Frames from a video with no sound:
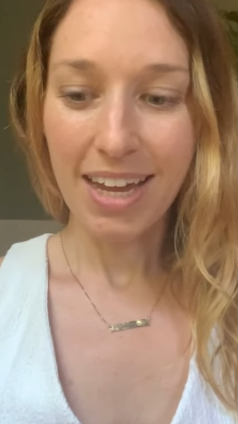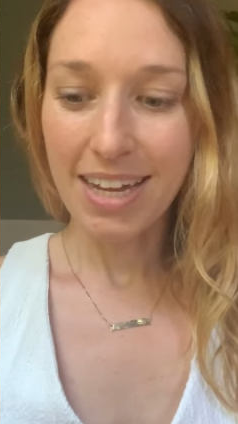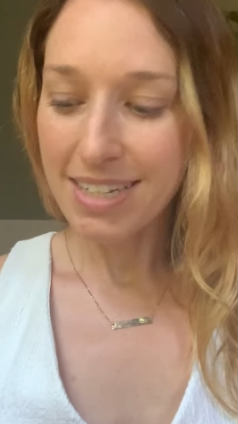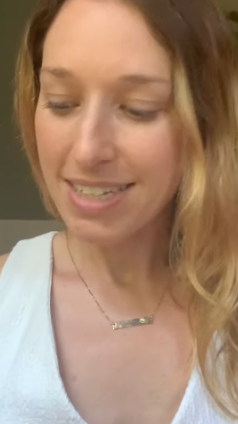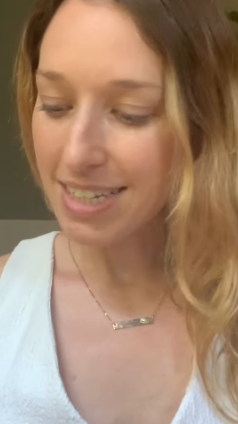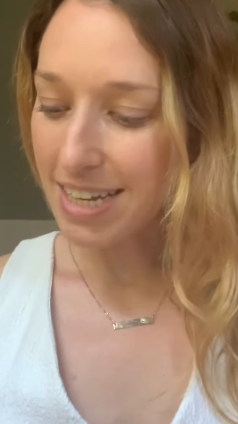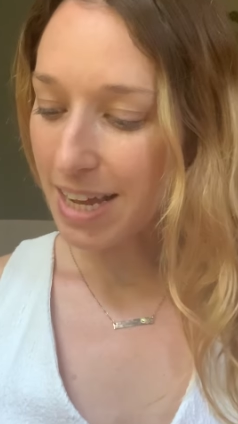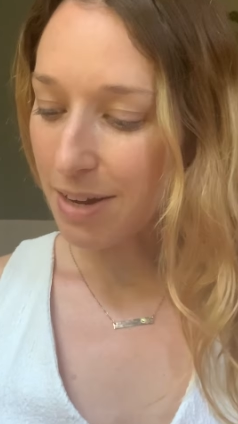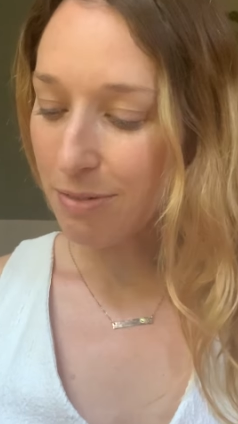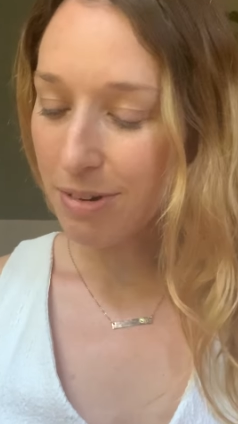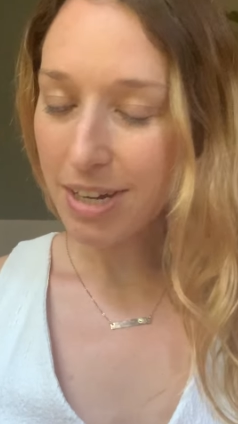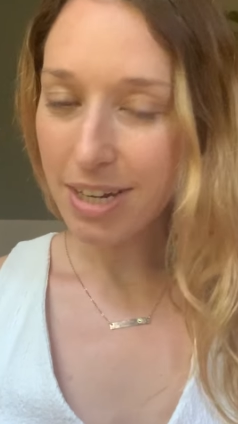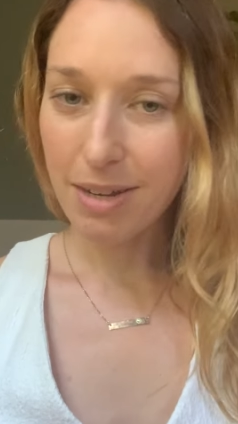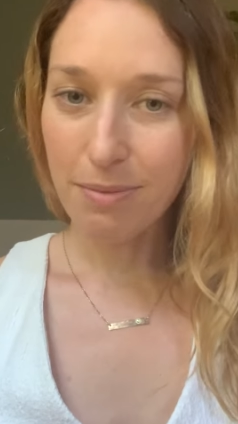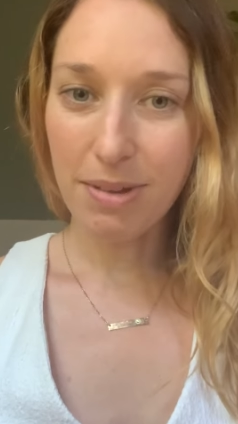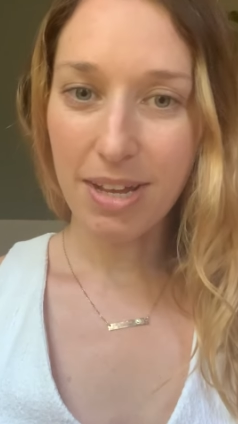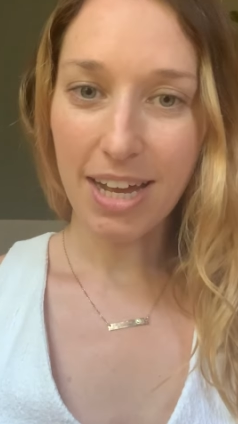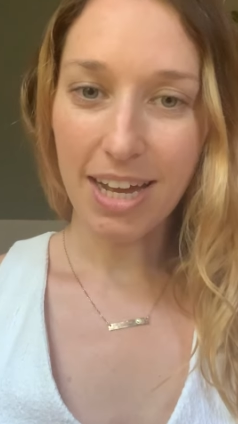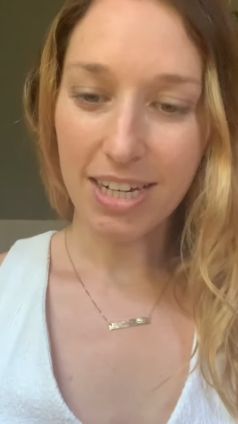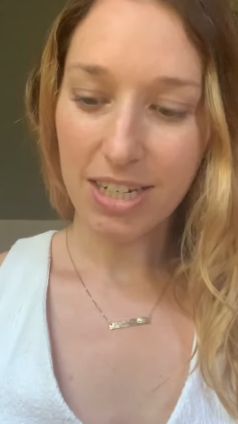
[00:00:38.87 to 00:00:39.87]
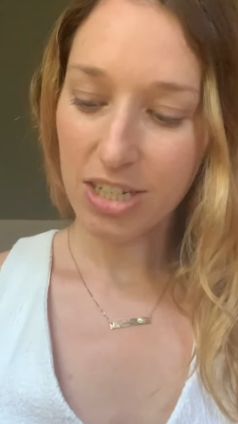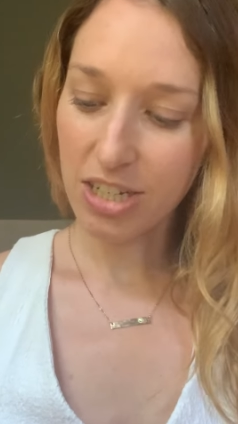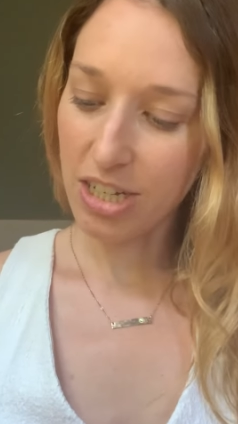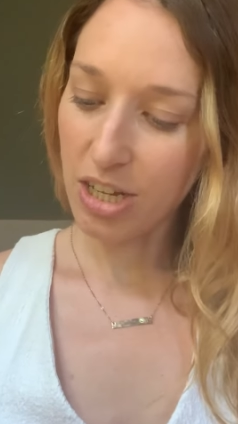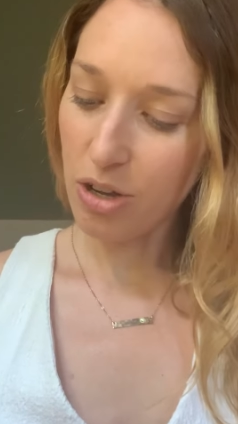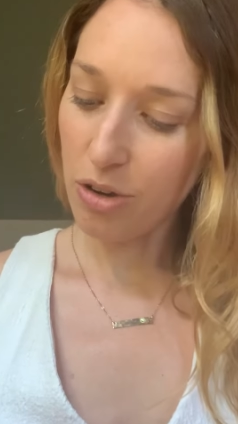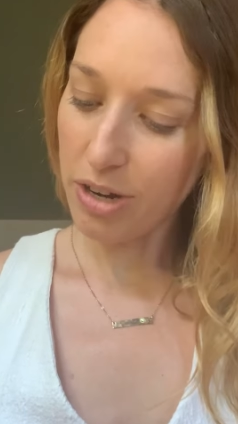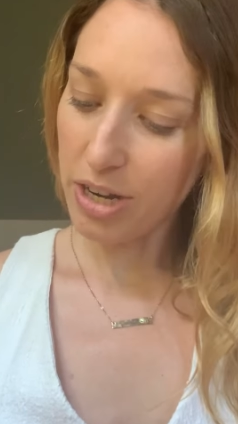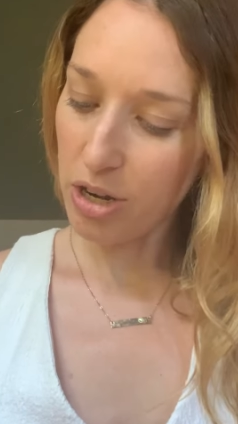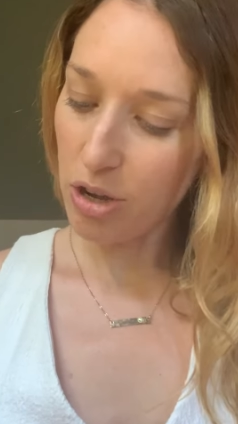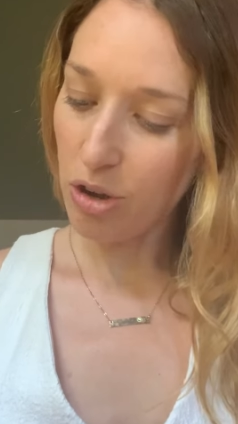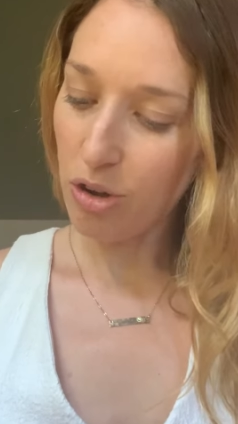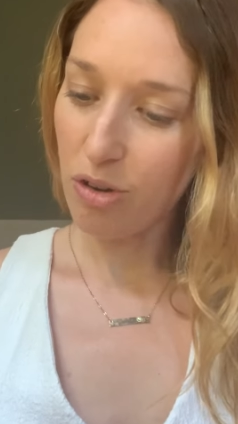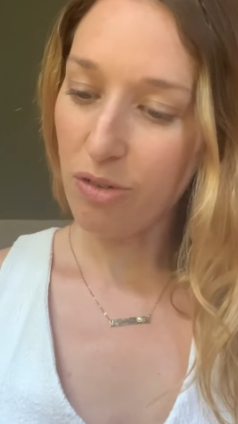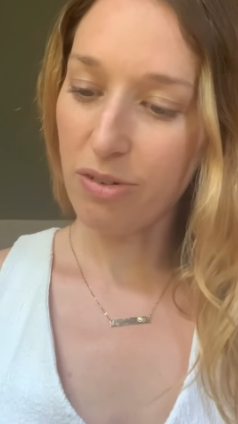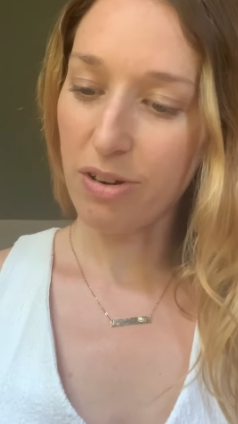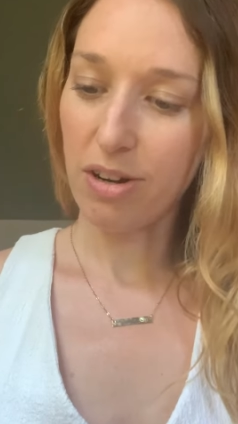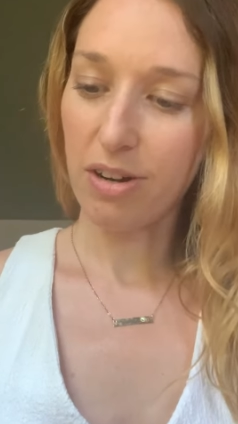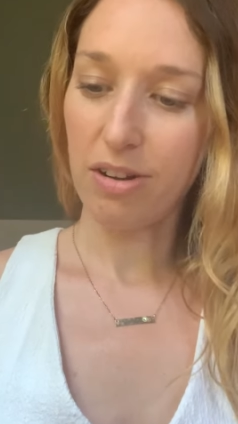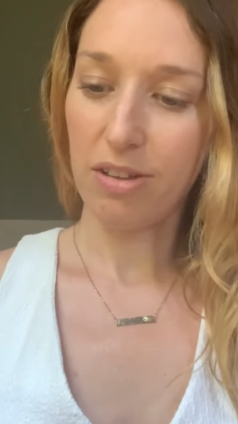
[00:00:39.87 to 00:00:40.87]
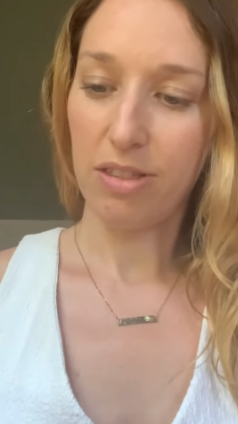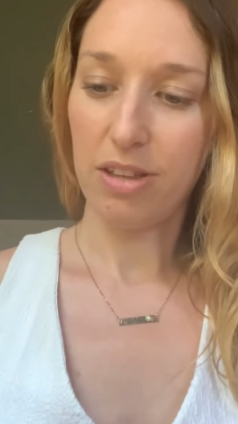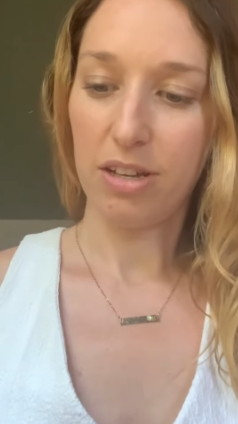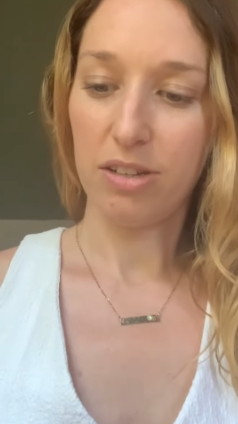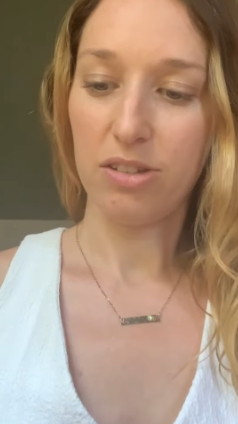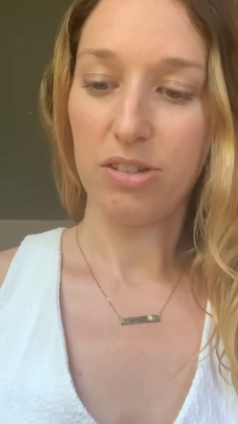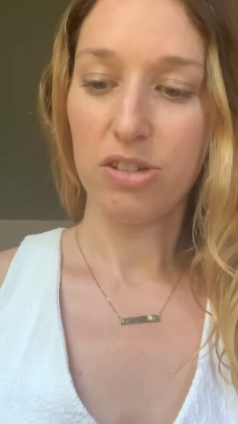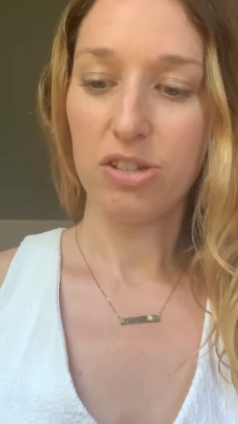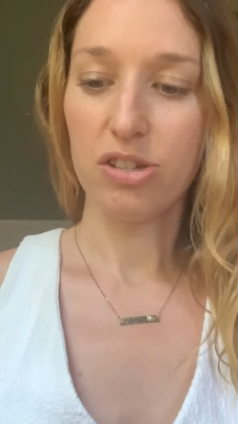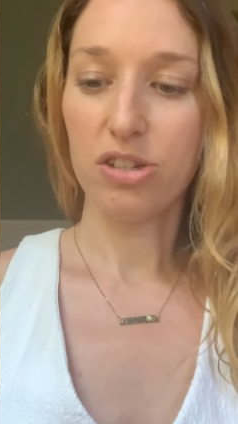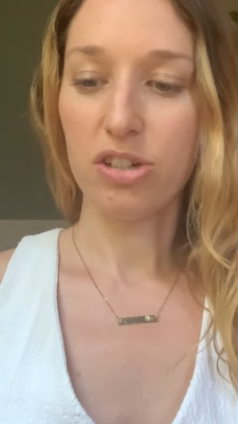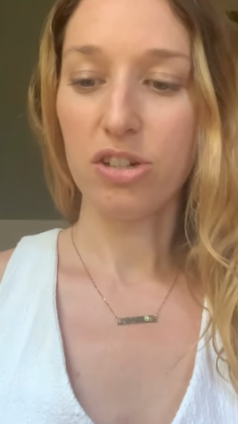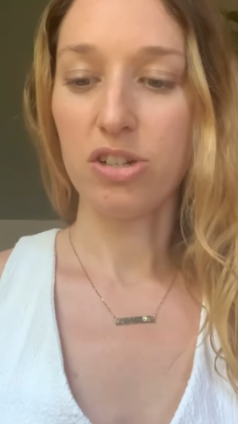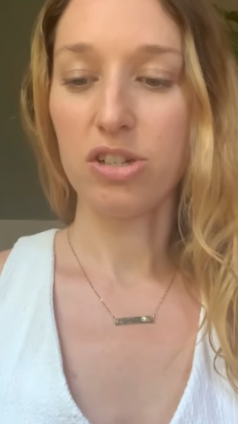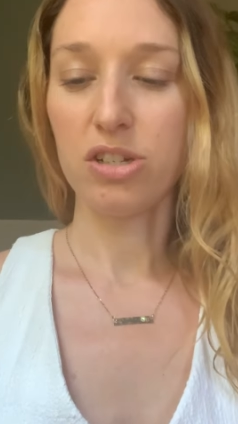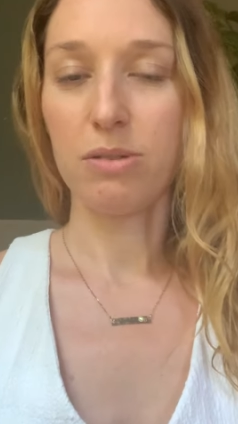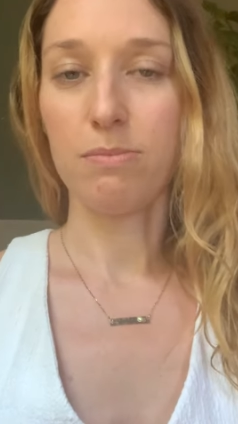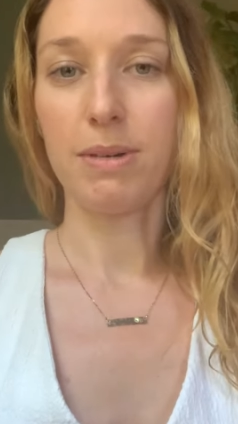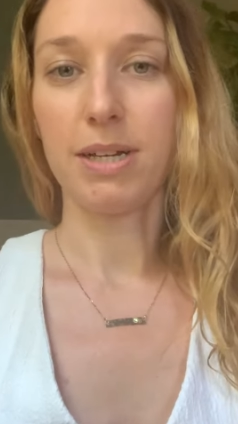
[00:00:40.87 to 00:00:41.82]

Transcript: Today we're gonna be actually going over the insertion